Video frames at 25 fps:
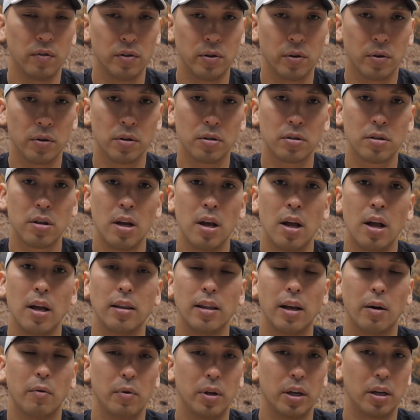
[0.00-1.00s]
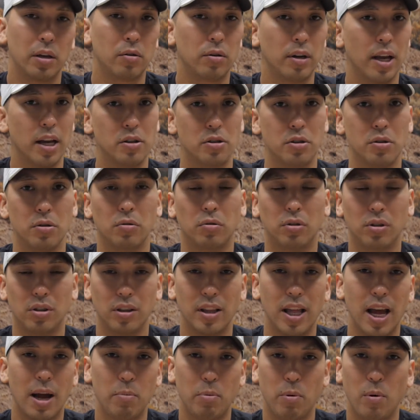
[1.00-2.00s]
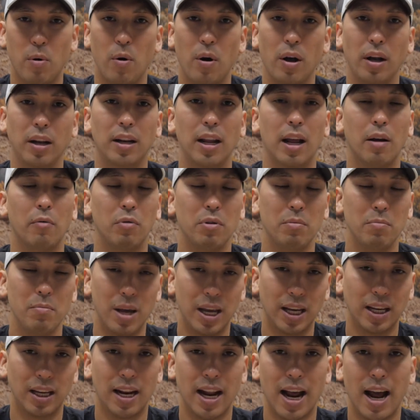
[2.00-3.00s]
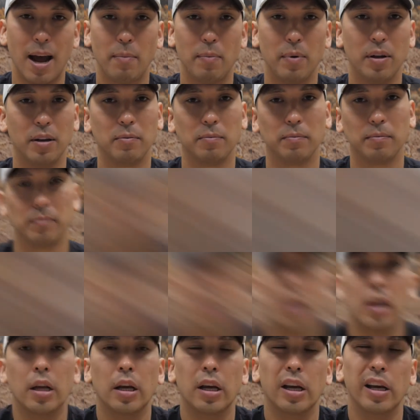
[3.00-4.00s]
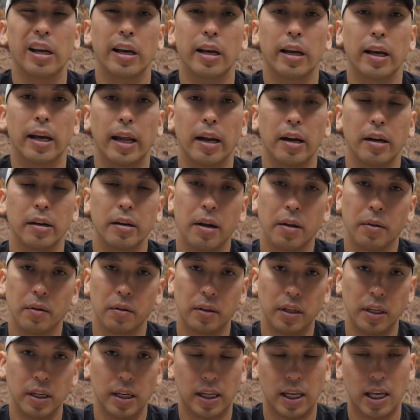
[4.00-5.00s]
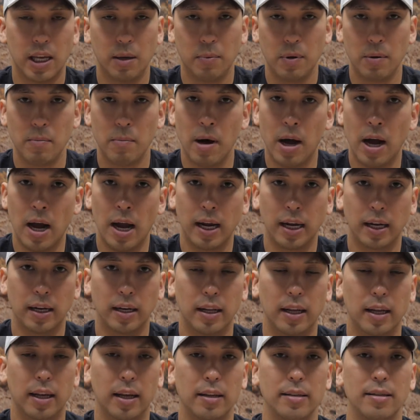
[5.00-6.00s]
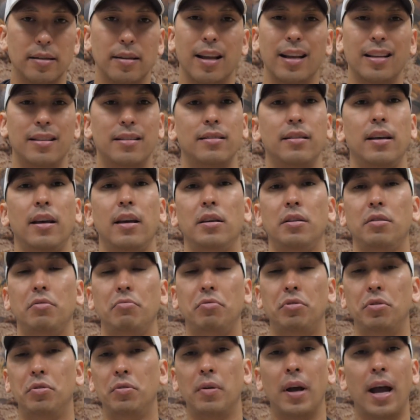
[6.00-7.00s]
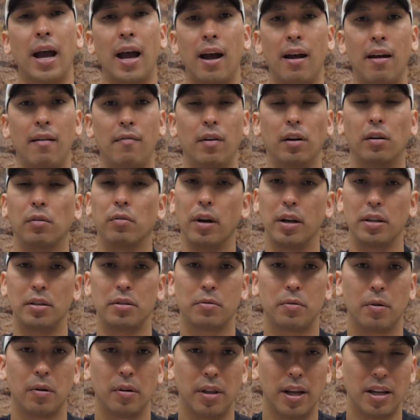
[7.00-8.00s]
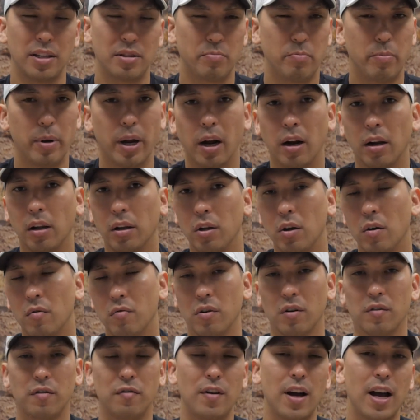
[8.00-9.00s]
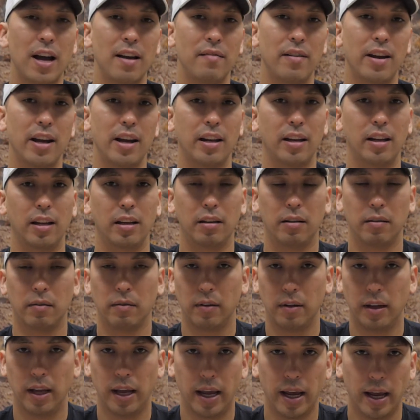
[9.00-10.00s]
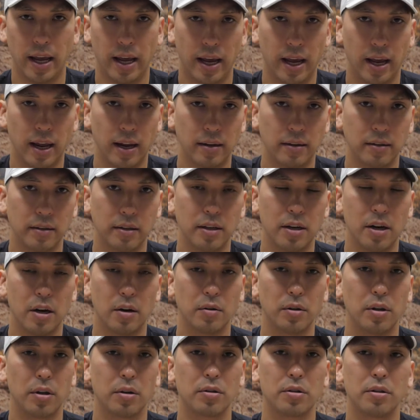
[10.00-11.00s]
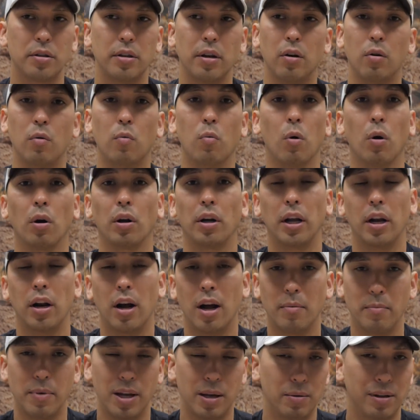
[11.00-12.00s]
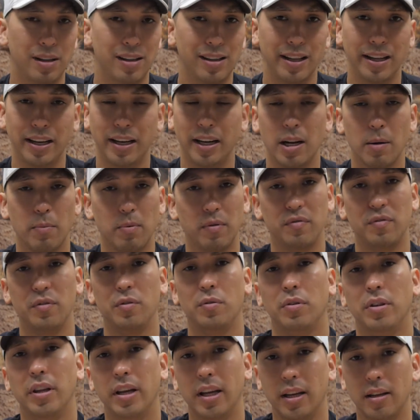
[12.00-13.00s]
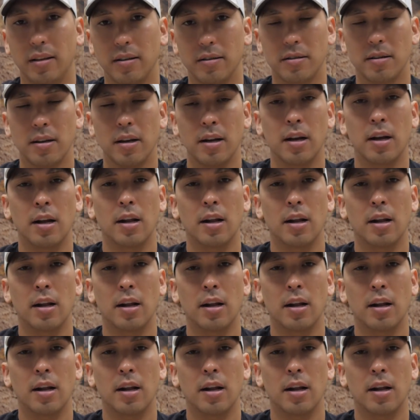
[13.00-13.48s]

of yours, that we get you to that point and we make it happen. And another thing to keep in mind is let's say you do have a credit score that's barely over 580 and you know you're still working on maybe cleaning up a few things.